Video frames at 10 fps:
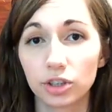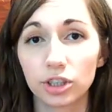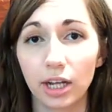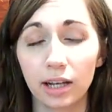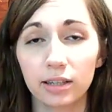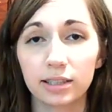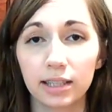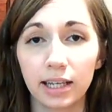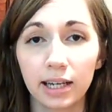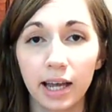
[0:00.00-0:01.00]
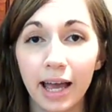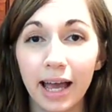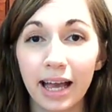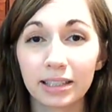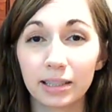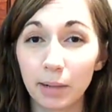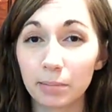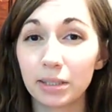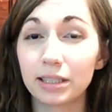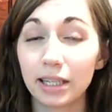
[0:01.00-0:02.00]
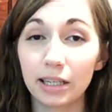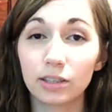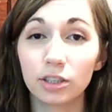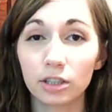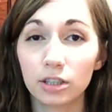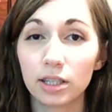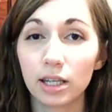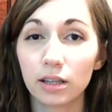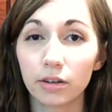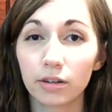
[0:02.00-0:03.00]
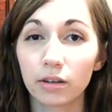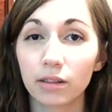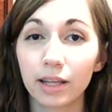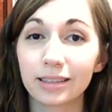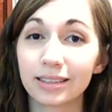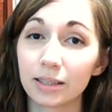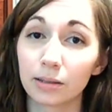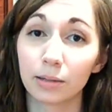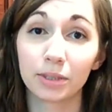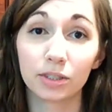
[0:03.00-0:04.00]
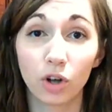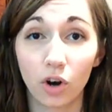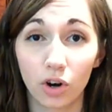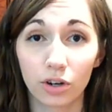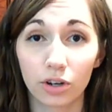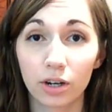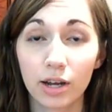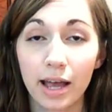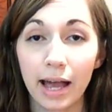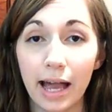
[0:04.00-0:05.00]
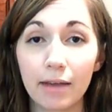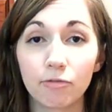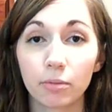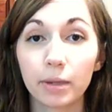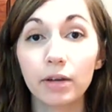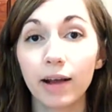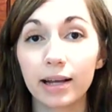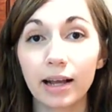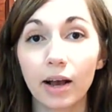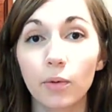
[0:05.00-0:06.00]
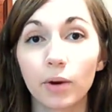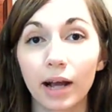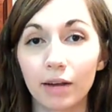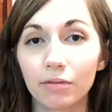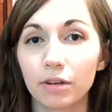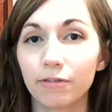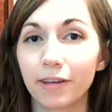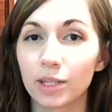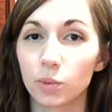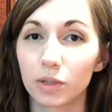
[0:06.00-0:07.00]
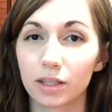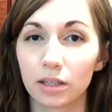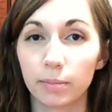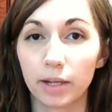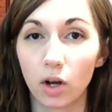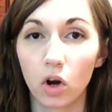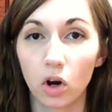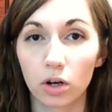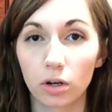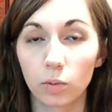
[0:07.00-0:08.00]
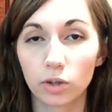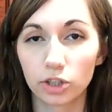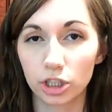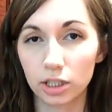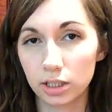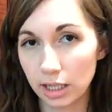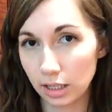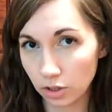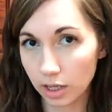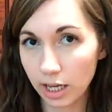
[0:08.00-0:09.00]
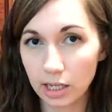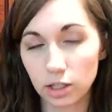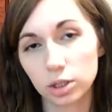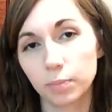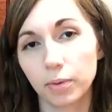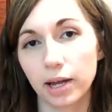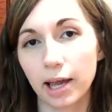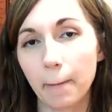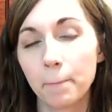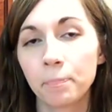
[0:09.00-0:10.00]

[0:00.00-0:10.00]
your child is in, sometimes it's easier to declutter their things and sometimes it's harder. And for me right now, we're kind of in a phase where it's a little bit harder. We're just entering into spring,